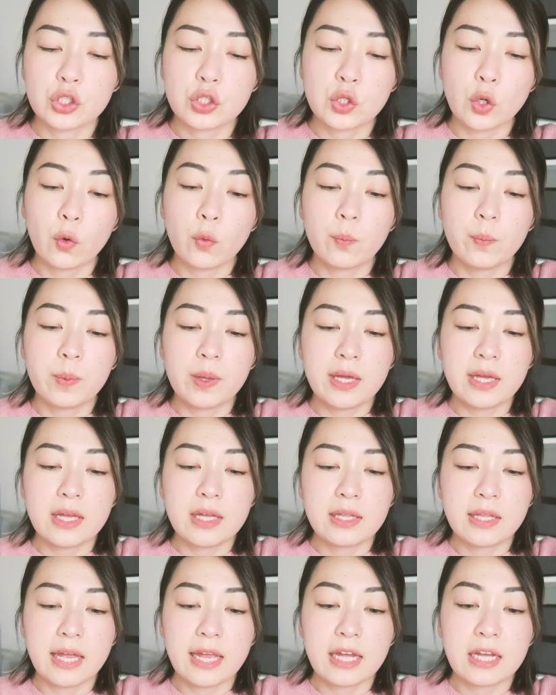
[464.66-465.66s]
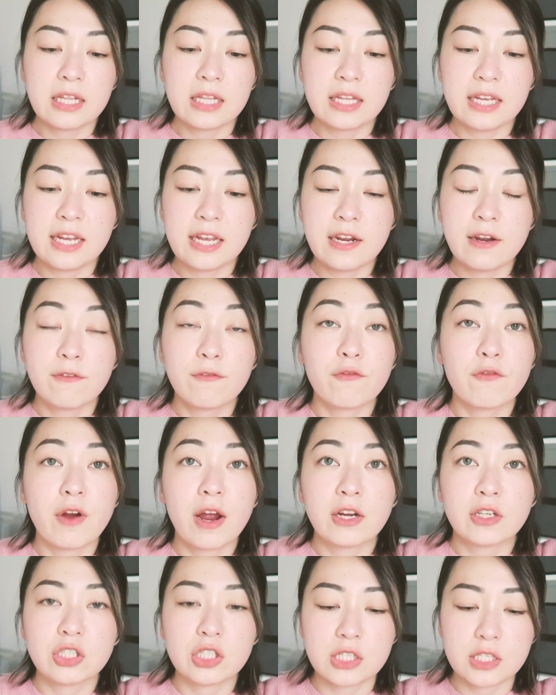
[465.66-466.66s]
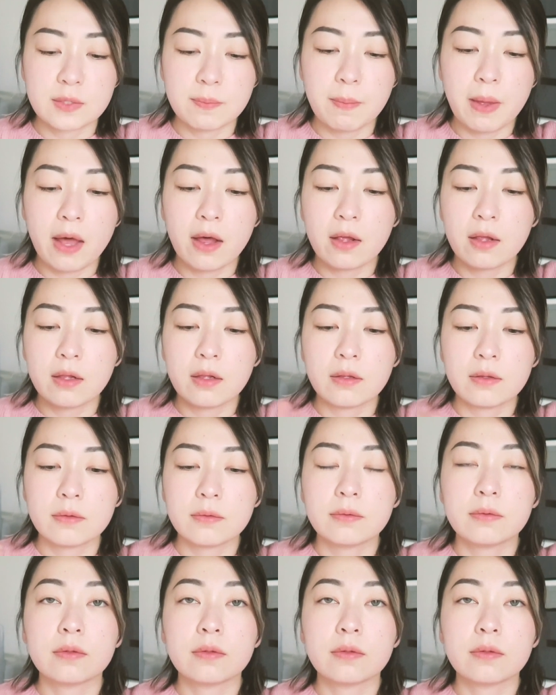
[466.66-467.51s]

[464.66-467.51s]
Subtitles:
soapy, like clean, fresh smell.